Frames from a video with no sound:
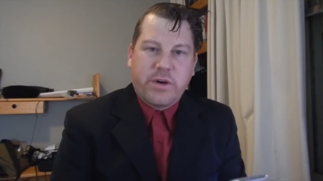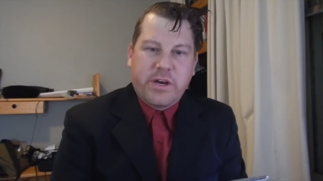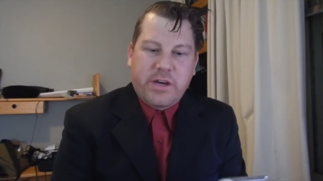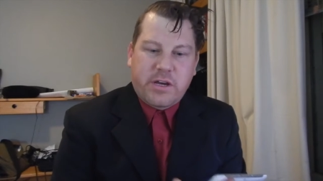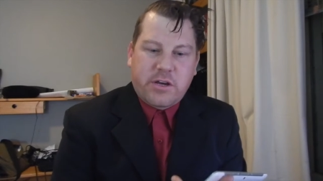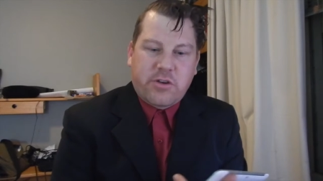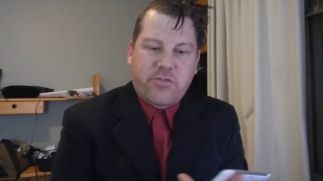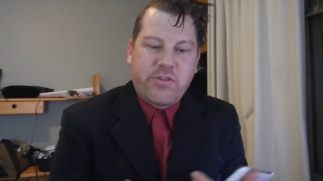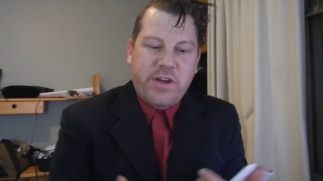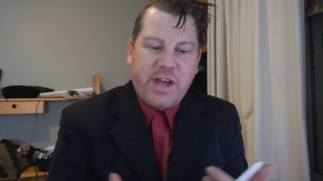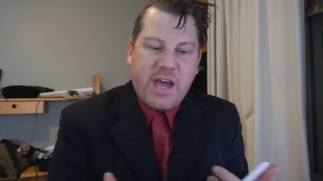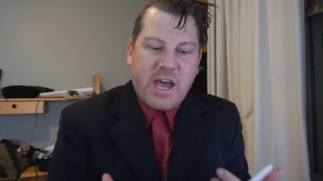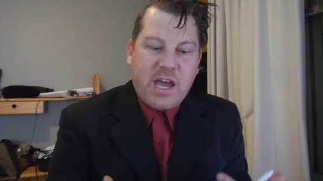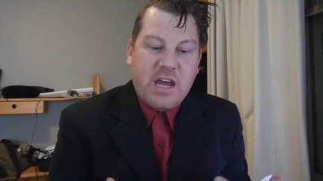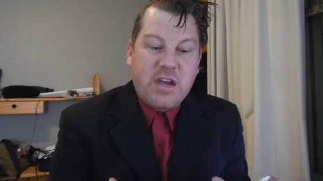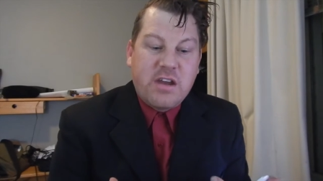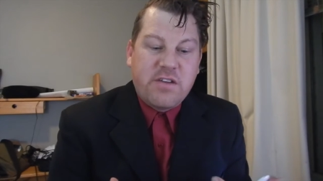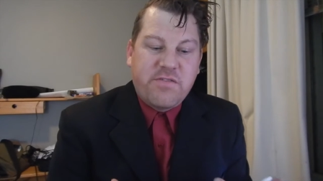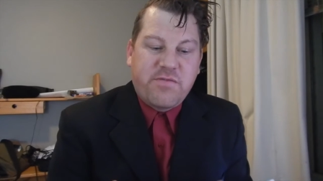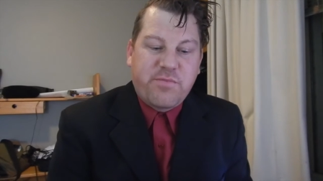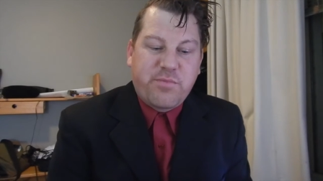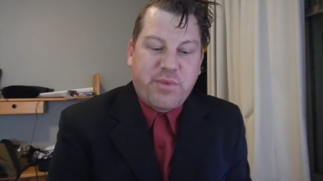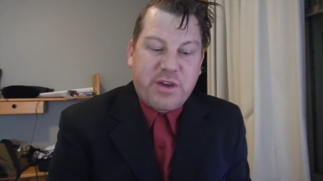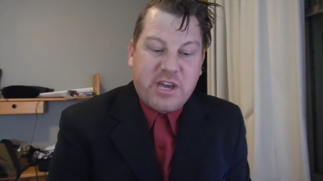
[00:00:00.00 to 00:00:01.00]
where
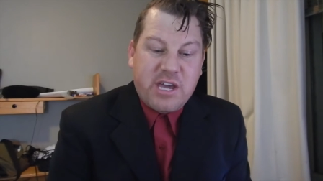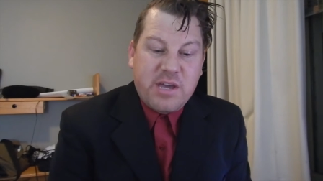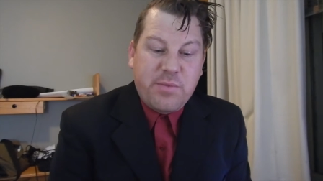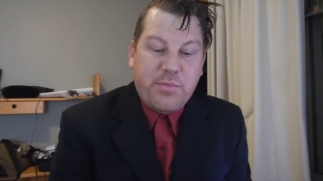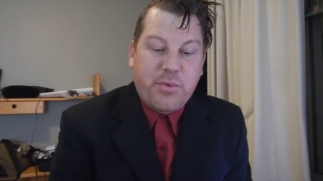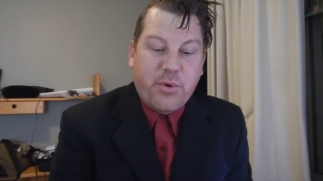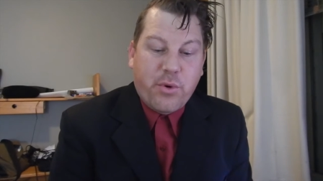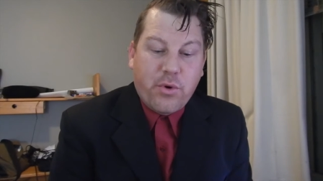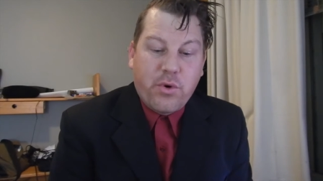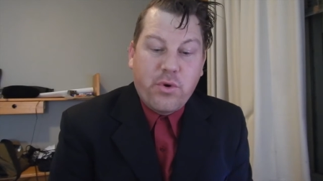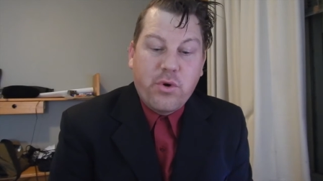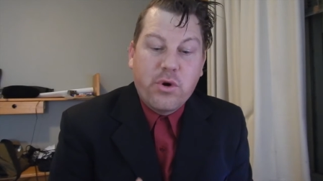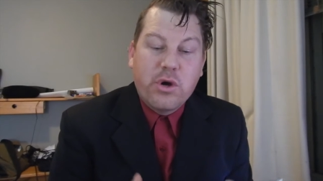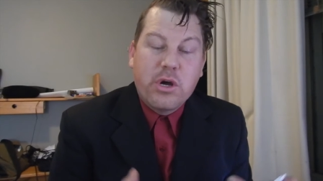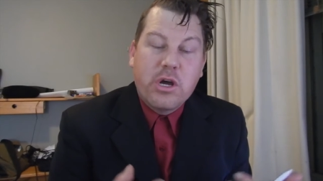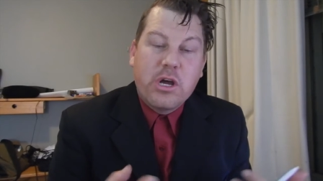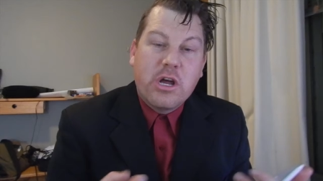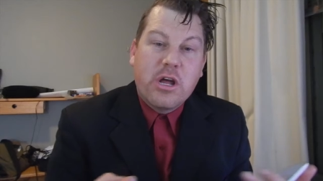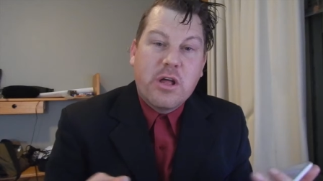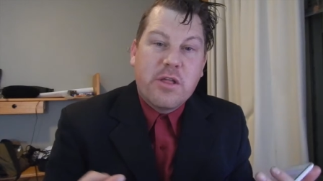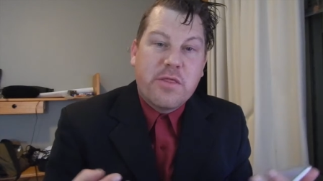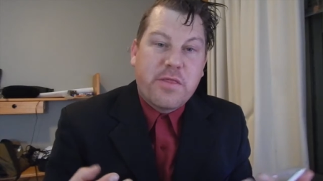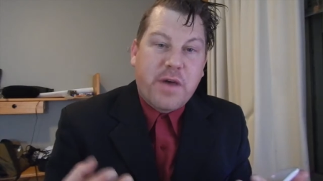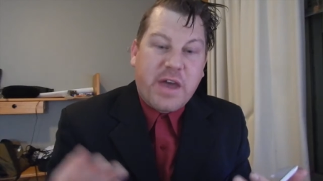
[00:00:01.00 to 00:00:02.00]
creative people
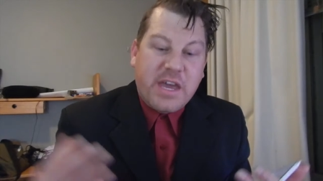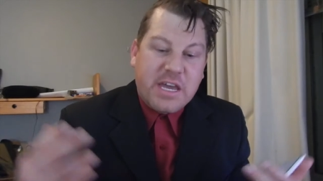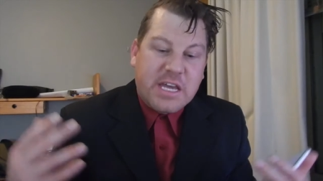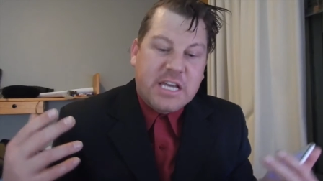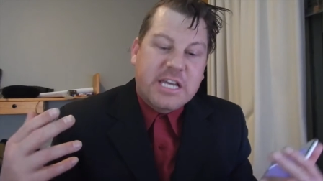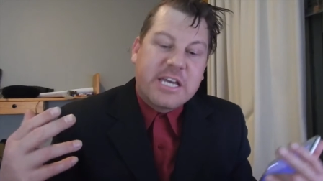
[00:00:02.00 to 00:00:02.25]
they